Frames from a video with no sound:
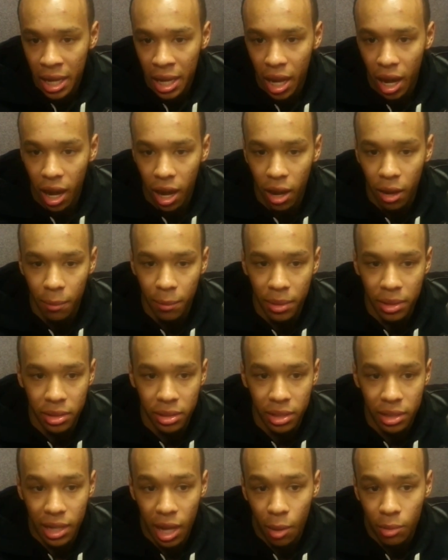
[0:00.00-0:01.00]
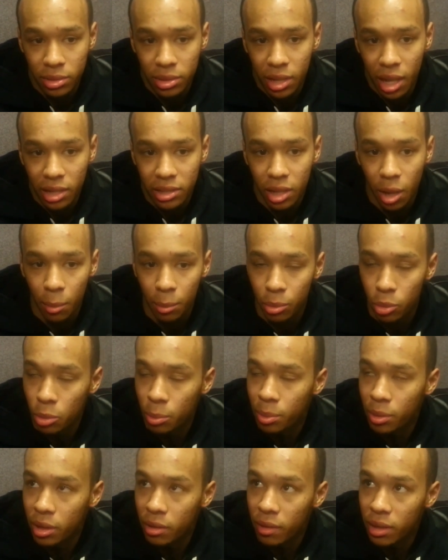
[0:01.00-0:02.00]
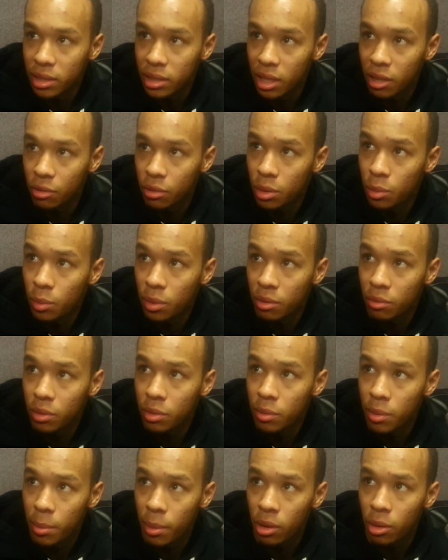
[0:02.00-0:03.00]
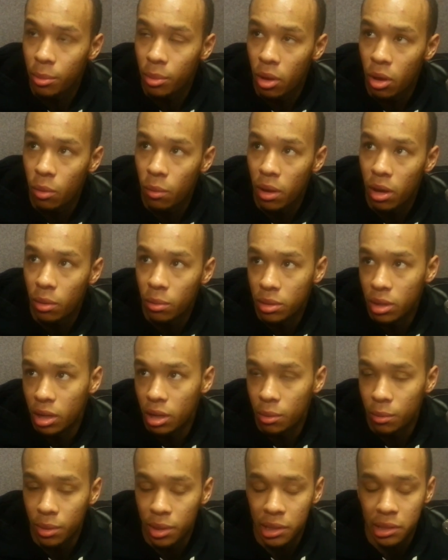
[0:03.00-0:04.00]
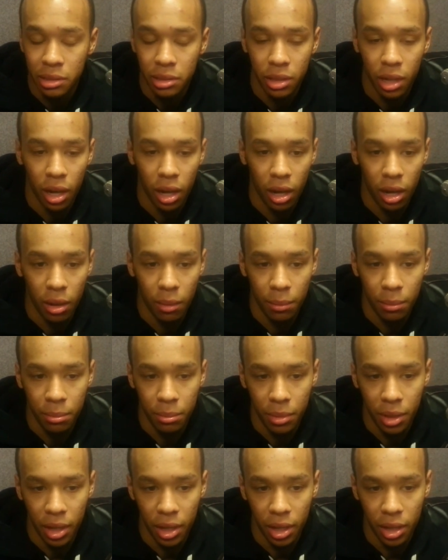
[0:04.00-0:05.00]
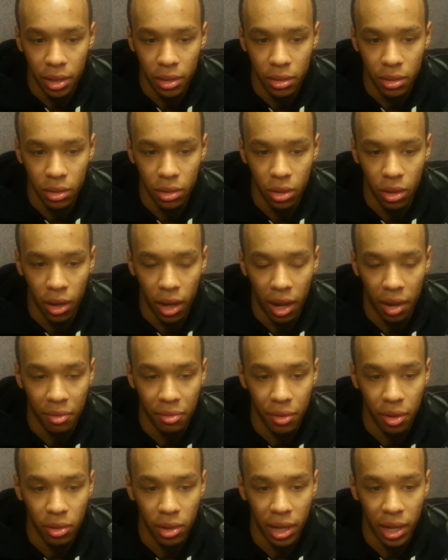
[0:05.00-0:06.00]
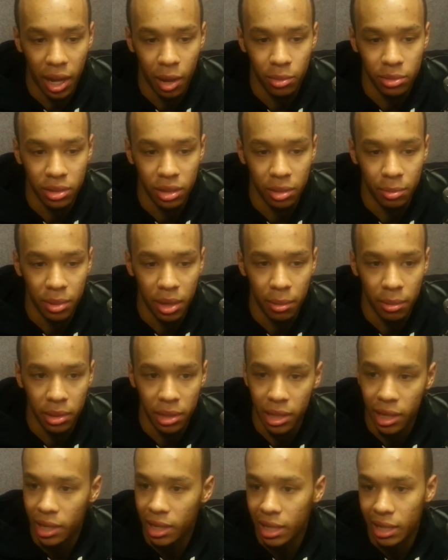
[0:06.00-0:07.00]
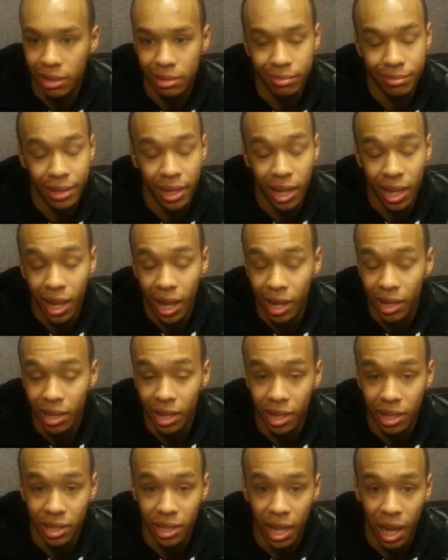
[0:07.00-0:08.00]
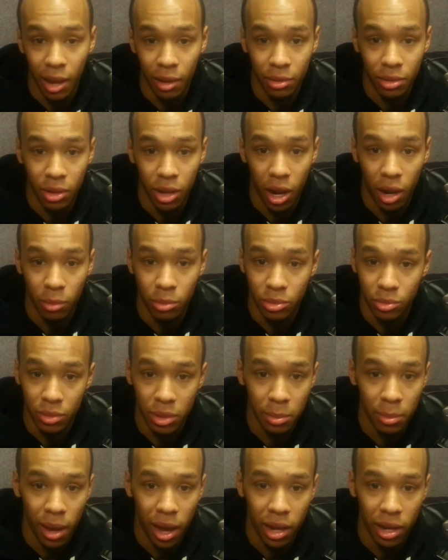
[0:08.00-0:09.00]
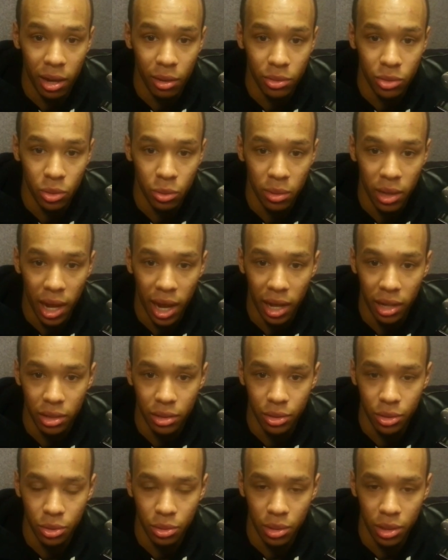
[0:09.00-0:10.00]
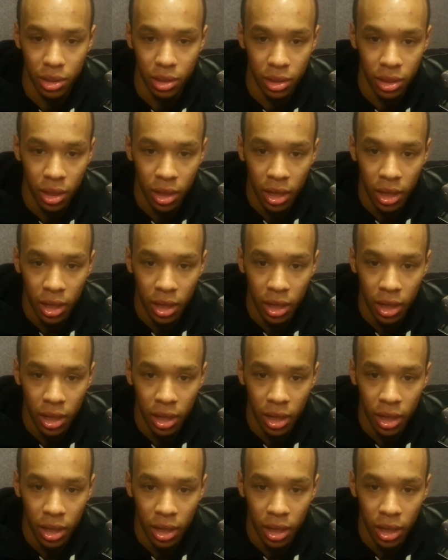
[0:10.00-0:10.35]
Um, and that was that's our blueprint right there. If we if we rebound the ball well, we're gonna win. Um, and you know, I felt like I was gonna be able to get in. Luckily, I you know I was rebounding, I was doing what I had to do, and